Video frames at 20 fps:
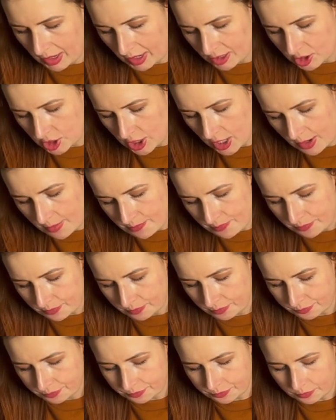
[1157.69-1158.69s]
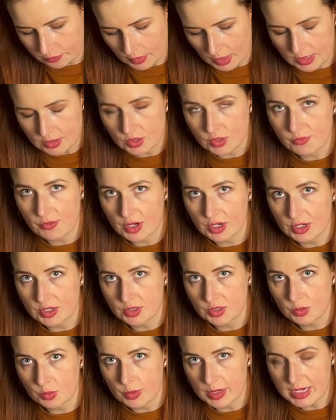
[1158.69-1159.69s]
ketchup. It's very
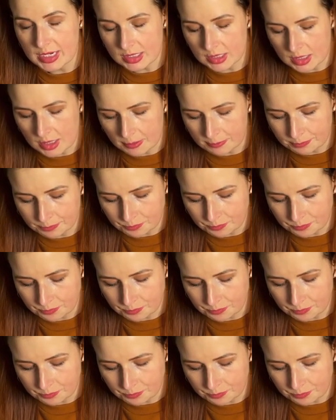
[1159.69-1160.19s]
sweet.